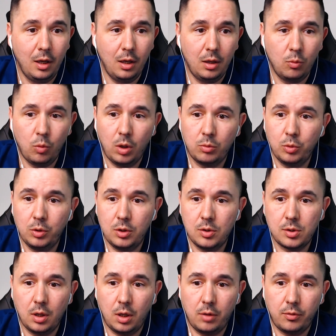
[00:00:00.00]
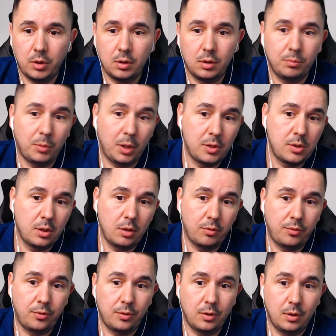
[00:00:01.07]
And what we discovered,
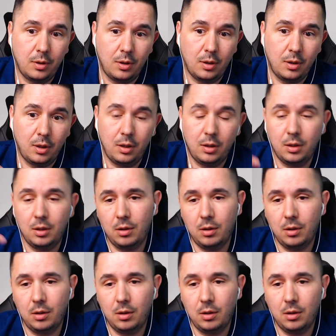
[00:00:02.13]
myself and